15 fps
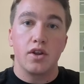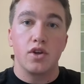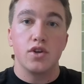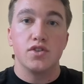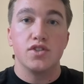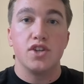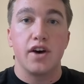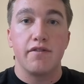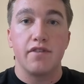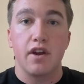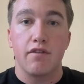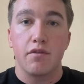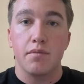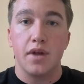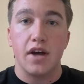Good stuff there
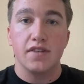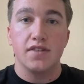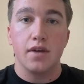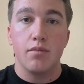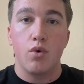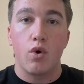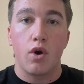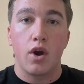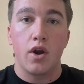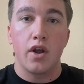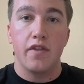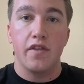from Dante Moore and the